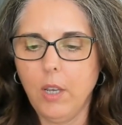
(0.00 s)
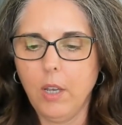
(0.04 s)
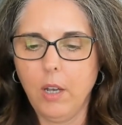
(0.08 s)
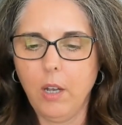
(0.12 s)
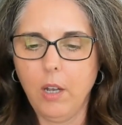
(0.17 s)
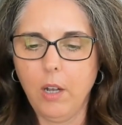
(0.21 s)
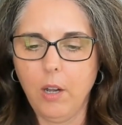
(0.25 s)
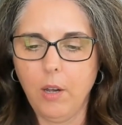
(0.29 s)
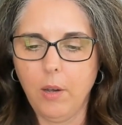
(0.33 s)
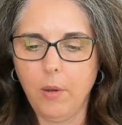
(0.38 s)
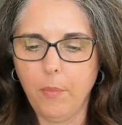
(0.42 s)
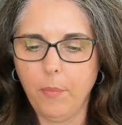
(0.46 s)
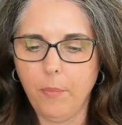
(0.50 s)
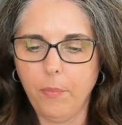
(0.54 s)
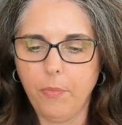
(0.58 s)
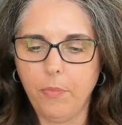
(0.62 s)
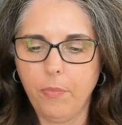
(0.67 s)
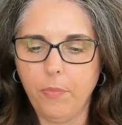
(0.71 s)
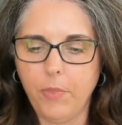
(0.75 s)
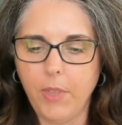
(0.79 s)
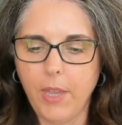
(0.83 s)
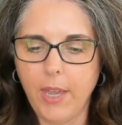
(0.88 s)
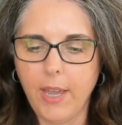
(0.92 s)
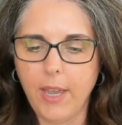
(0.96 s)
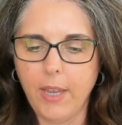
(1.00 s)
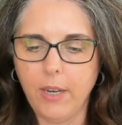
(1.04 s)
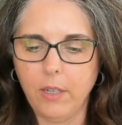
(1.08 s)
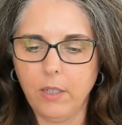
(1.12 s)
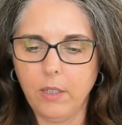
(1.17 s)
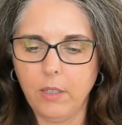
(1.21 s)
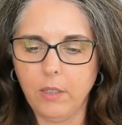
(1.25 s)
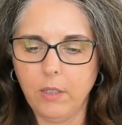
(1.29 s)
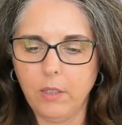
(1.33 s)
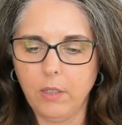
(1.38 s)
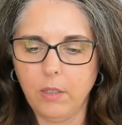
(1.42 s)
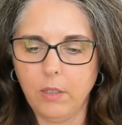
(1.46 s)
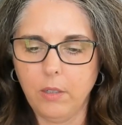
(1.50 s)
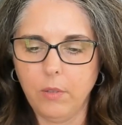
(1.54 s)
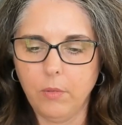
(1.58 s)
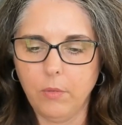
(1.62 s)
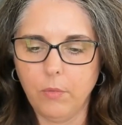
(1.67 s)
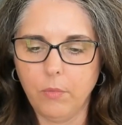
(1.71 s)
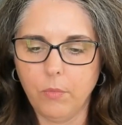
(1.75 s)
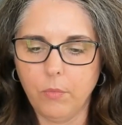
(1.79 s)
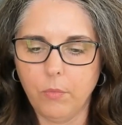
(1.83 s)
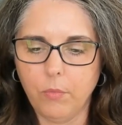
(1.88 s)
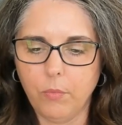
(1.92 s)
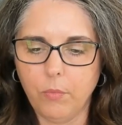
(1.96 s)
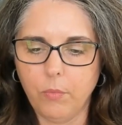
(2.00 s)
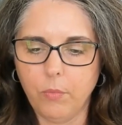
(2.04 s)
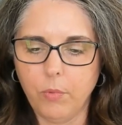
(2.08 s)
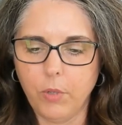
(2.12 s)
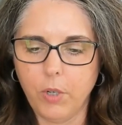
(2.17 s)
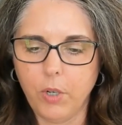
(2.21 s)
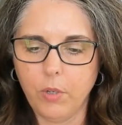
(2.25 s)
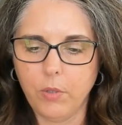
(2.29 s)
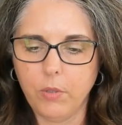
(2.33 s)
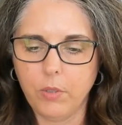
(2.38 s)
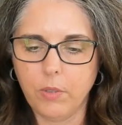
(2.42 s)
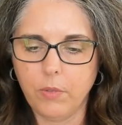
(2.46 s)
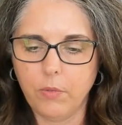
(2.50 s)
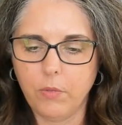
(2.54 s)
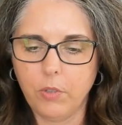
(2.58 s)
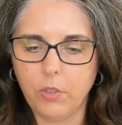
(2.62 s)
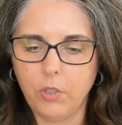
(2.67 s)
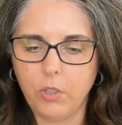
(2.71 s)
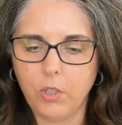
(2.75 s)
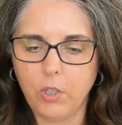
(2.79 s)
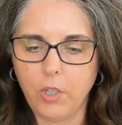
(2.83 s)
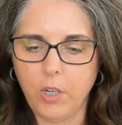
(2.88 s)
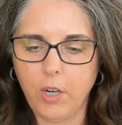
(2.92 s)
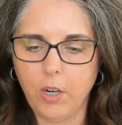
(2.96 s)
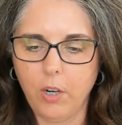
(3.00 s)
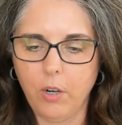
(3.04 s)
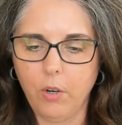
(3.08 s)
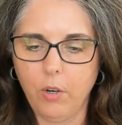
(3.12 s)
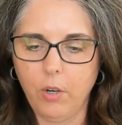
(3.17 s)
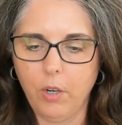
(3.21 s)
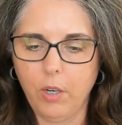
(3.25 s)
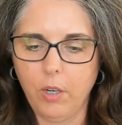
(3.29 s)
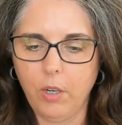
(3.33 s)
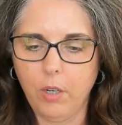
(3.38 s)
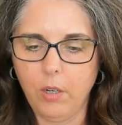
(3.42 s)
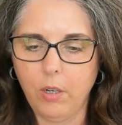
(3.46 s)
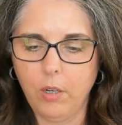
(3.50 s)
that Rose of Sharon,